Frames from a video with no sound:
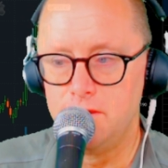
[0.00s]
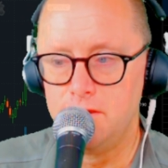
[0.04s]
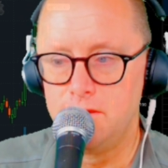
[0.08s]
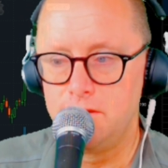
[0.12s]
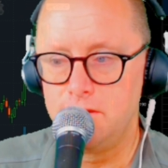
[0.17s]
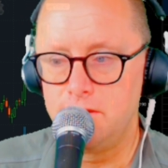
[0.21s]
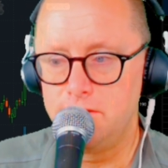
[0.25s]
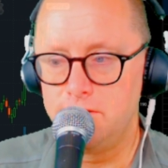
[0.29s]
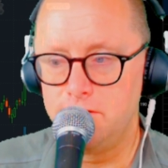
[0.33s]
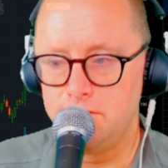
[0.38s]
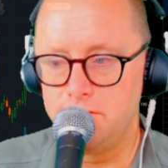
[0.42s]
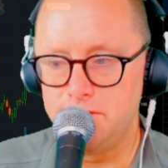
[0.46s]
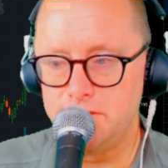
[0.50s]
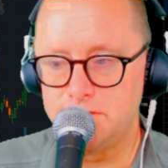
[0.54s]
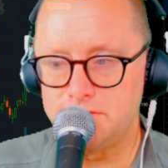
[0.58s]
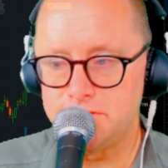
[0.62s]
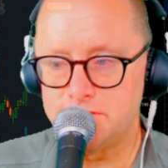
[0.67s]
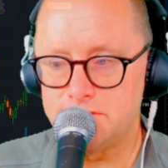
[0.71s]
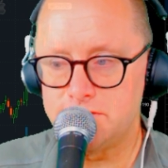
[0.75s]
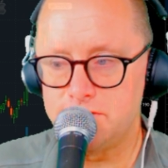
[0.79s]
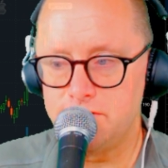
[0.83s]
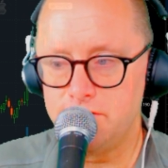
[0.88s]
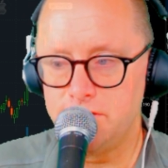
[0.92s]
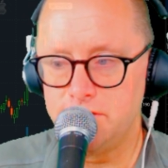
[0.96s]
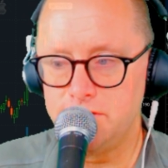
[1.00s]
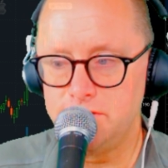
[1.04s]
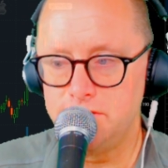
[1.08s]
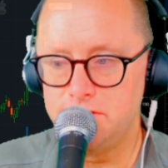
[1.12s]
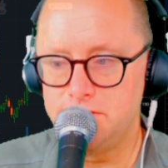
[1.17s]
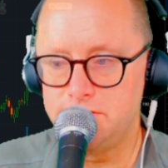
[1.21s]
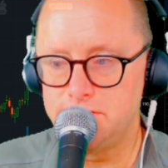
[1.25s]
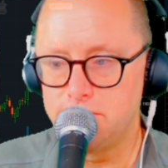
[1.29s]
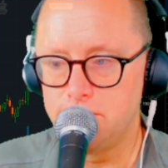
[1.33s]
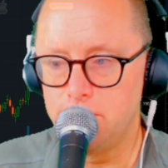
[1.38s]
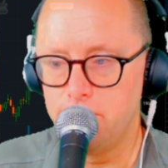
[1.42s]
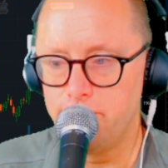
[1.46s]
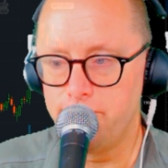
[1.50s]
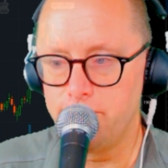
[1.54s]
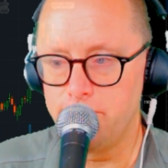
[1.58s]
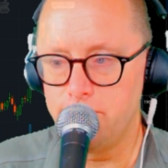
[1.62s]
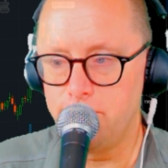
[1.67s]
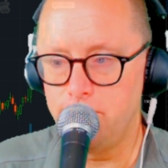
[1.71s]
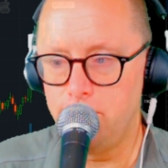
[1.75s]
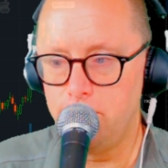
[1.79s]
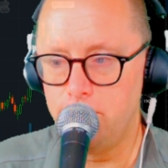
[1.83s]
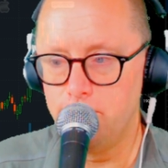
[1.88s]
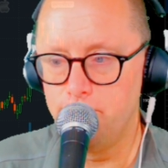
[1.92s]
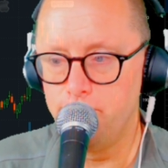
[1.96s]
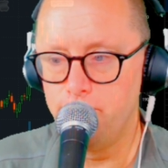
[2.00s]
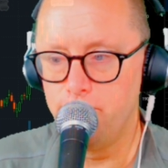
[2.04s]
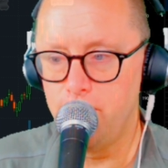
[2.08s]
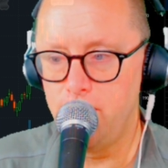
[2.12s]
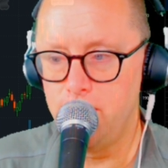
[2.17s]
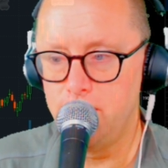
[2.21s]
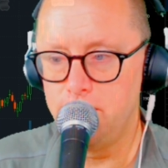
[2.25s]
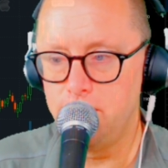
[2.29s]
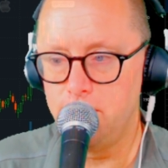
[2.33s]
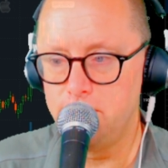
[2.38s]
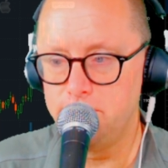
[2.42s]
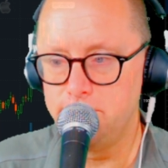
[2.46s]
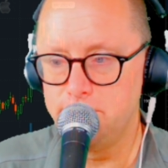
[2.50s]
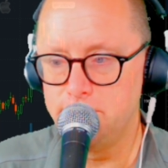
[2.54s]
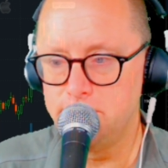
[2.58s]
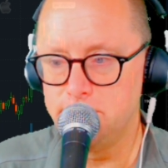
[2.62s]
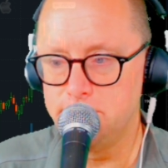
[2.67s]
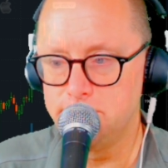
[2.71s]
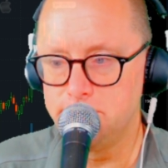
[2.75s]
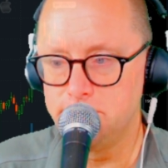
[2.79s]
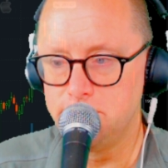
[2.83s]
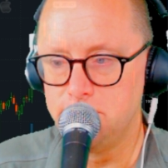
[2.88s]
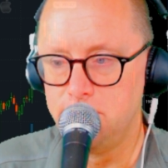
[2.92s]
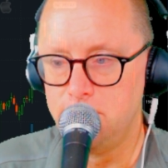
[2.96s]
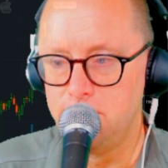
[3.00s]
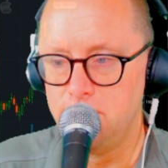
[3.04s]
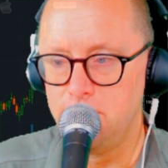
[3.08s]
You don't necessarily need to go for the home run on these.